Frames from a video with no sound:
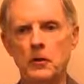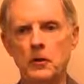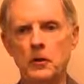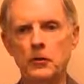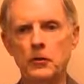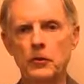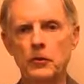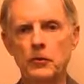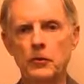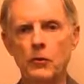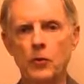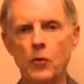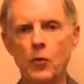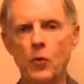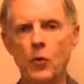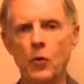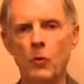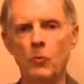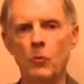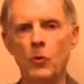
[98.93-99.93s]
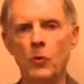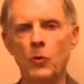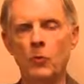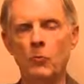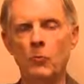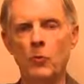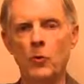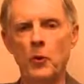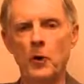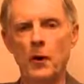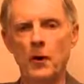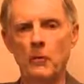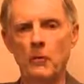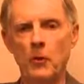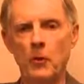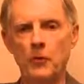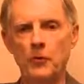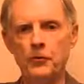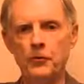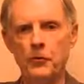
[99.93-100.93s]
This is normal brain
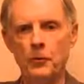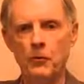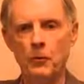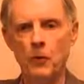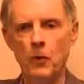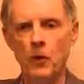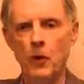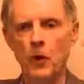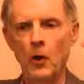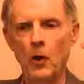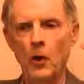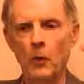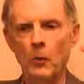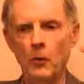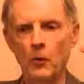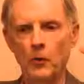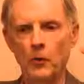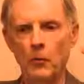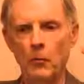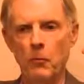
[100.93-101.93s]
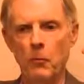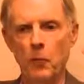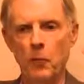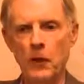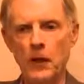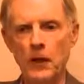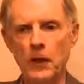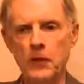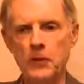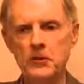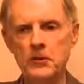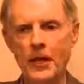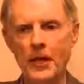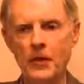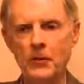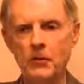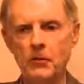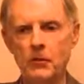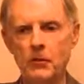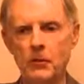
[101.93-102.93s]
motion, where the brain is
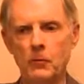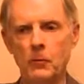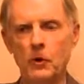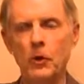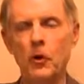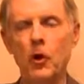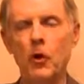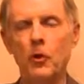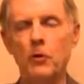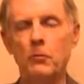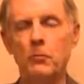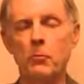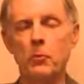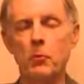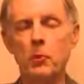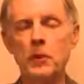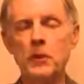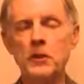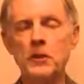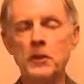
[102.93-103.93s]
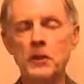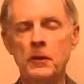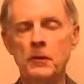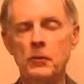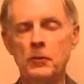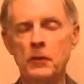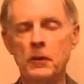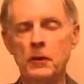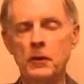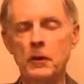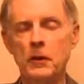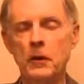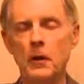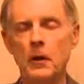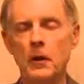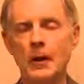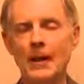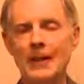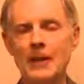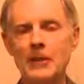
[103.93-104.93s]
actually, we call it breathing, where it
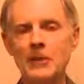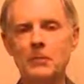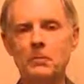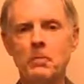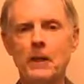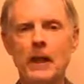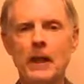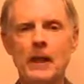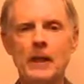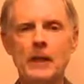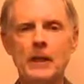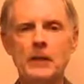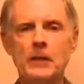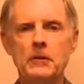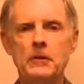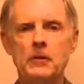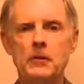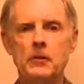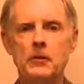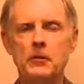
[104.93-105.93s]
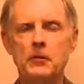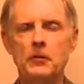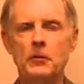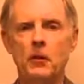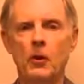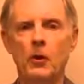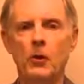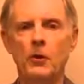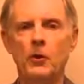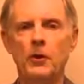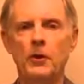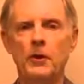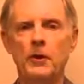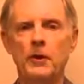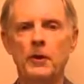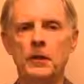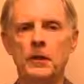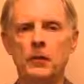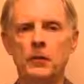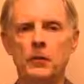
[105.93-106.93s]
expands very
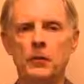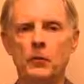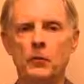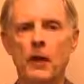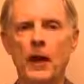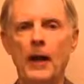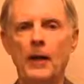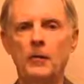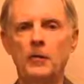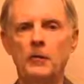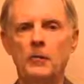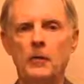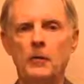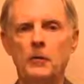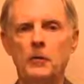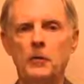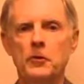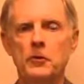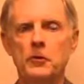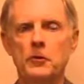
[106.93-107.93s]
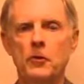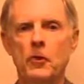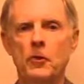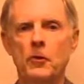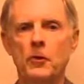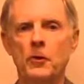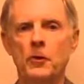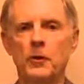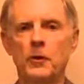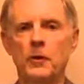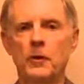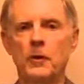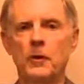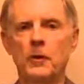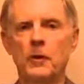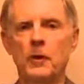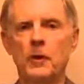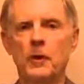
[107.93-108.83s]
slowly and contracts very slowly.